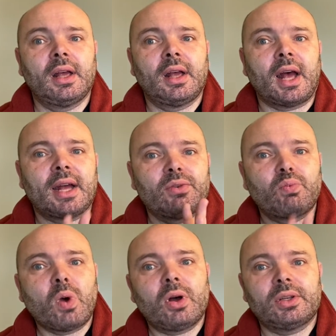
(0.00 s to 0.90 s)
and
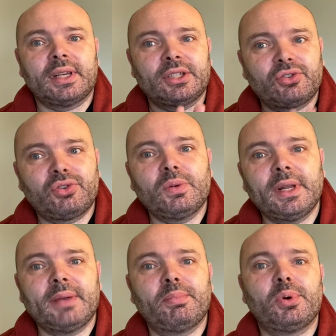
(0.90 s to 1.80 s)
what is
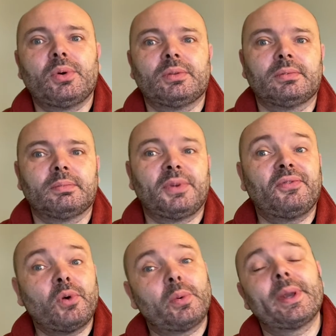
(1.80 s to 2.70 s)
truly important
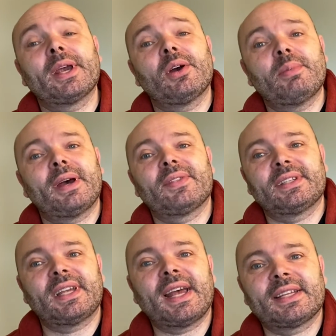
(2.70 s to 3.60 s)
before we go about the
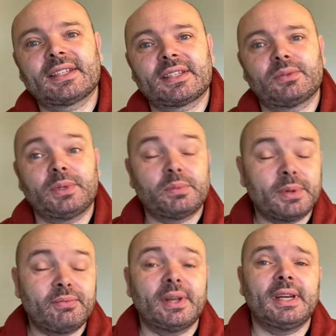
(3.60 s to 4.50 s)
tasks which we
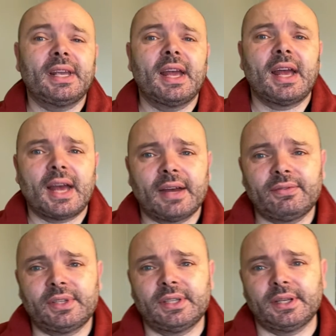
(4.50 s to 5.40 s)
really have
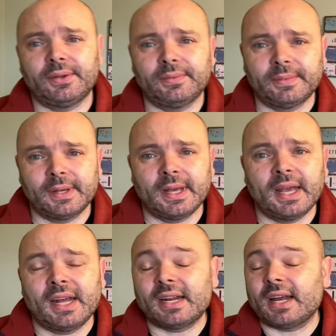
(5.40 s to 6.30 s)
to do.
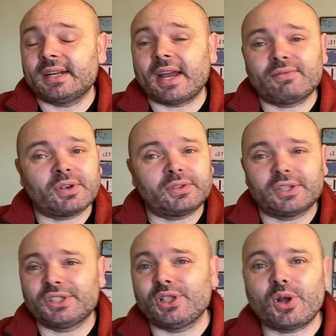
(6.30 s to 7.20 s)
Now, of course,
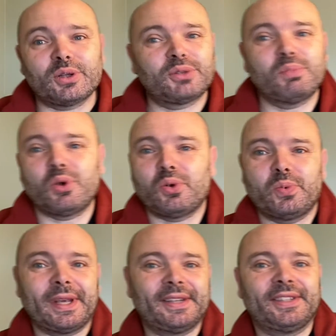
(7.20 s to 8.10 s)
there's lots more
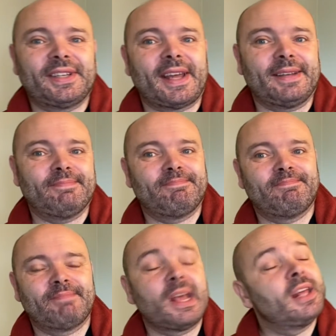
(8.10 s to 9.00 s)
we could say.
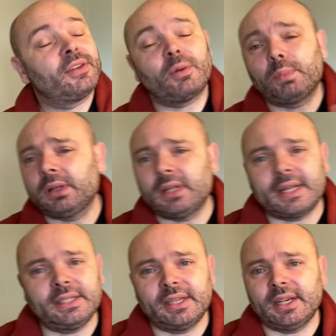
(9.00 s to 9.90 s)
There are
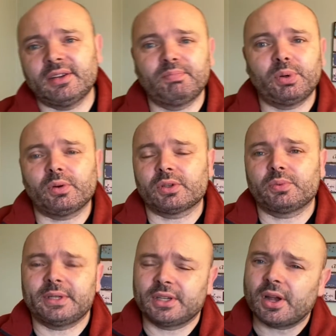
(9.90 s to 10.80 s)
plenty of books
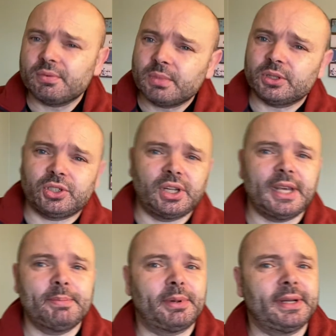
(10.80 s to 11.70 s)
which go much
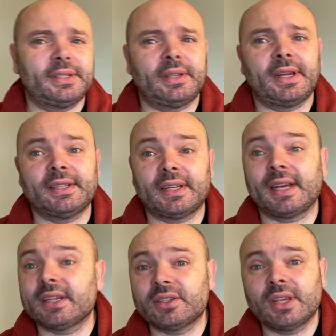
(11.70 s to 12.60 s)
deeper into this, and I
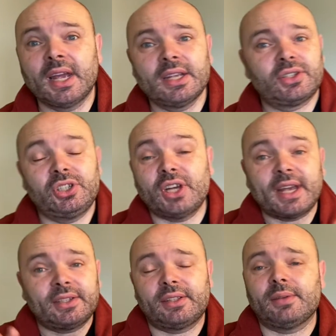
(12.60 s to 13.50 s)
can
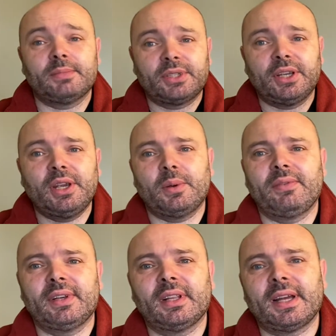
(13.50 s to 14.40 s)
suggest them to you if
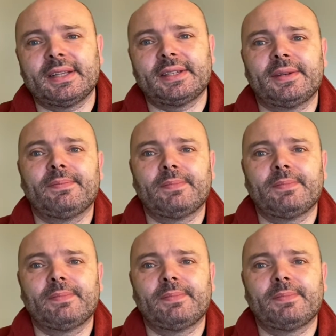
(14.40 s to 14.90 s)
you'd like to.